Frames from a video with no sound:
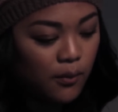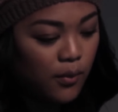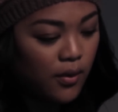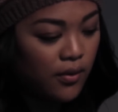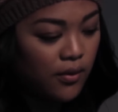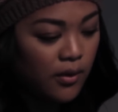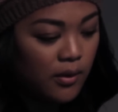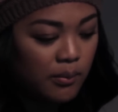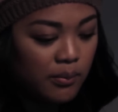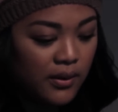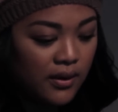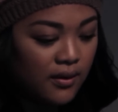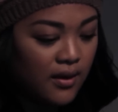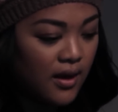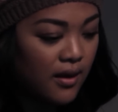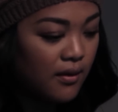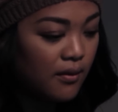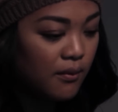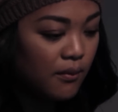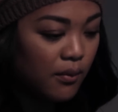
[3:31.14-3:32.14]
whether it be
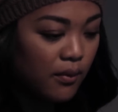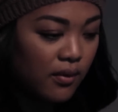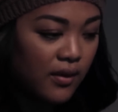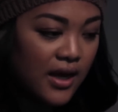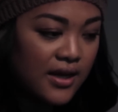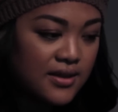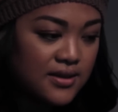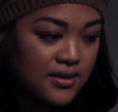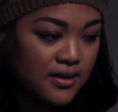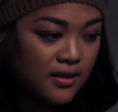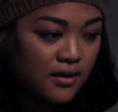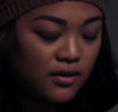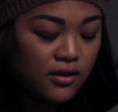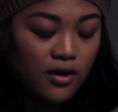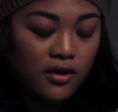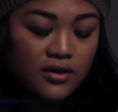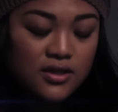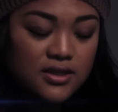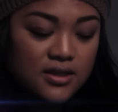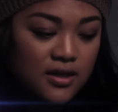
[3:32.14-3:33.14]
like we're light-skinned,
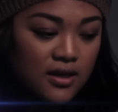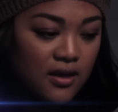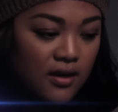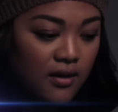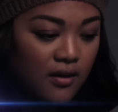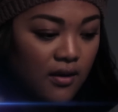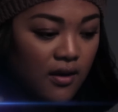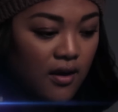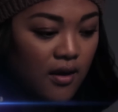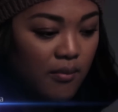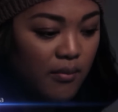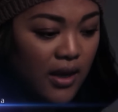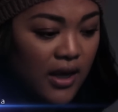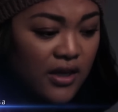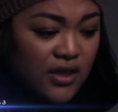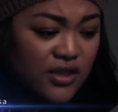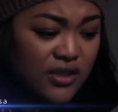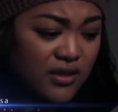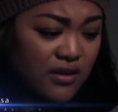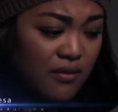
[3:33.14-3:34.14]
dark-skinned,
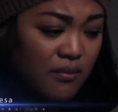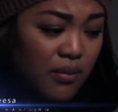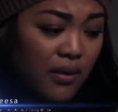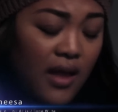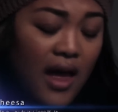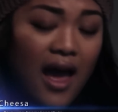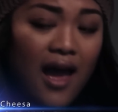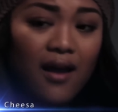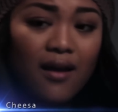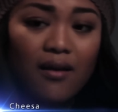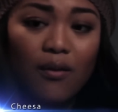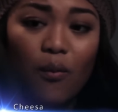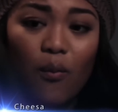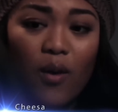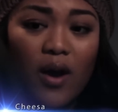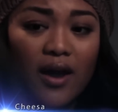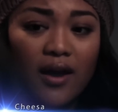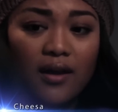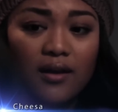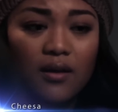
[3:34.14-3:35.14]
Asian, black,
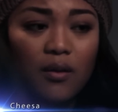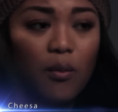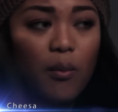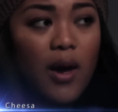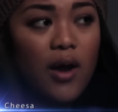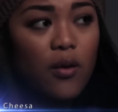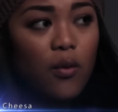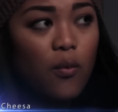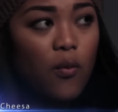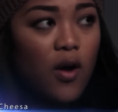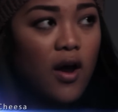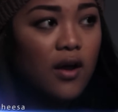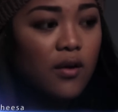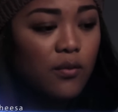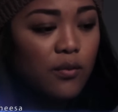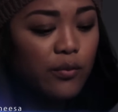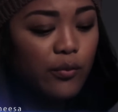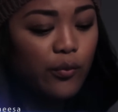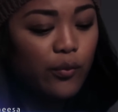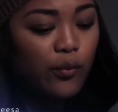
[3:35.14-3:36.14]
white, no matter
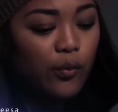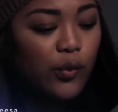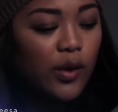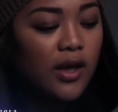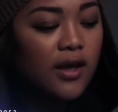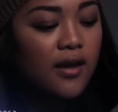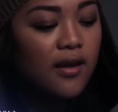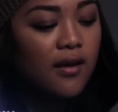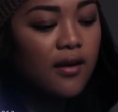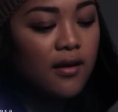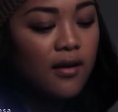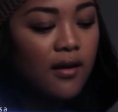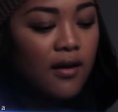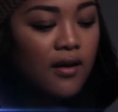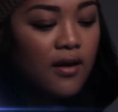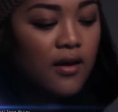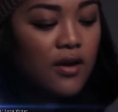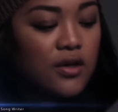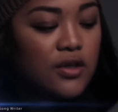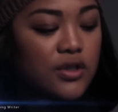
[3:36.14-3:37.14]
what, we can
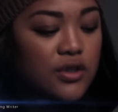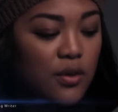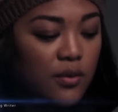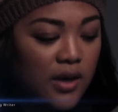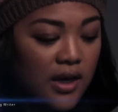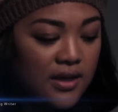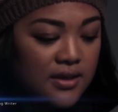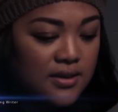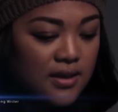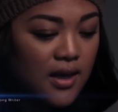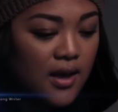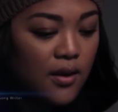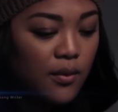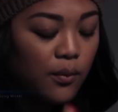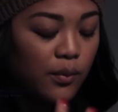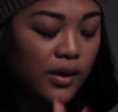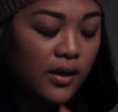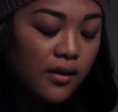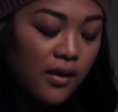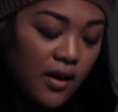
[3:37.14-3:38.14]
showcase
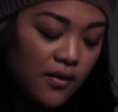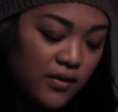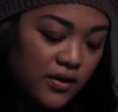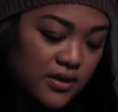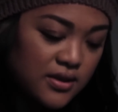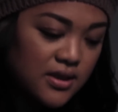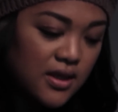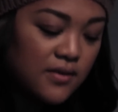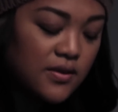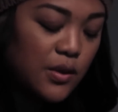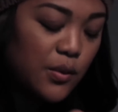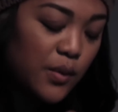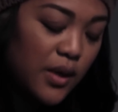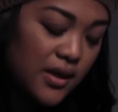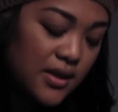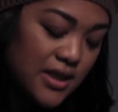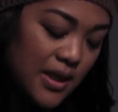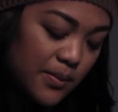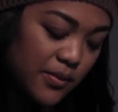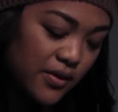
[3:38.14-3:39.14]
that we love ourselves and we
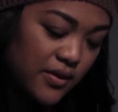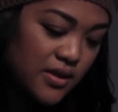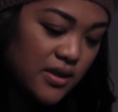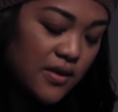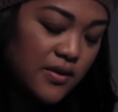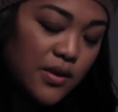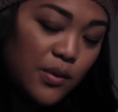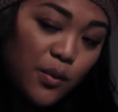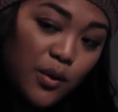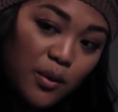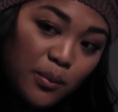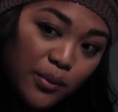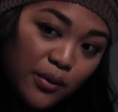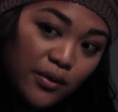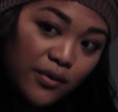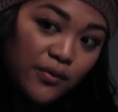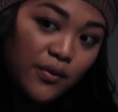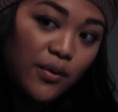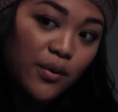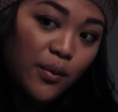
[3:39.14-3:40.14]
accept ourselves and we are
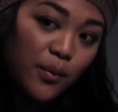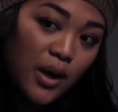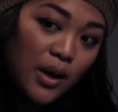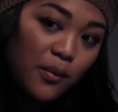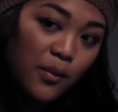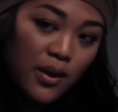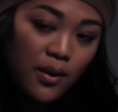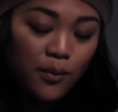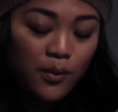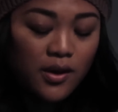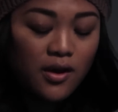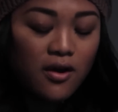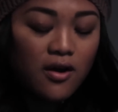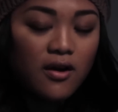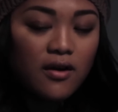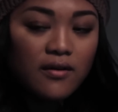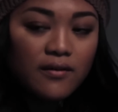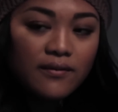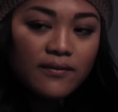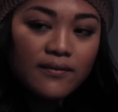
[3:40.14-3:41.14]
beautiful the way we
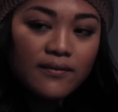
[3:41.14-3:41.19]
are.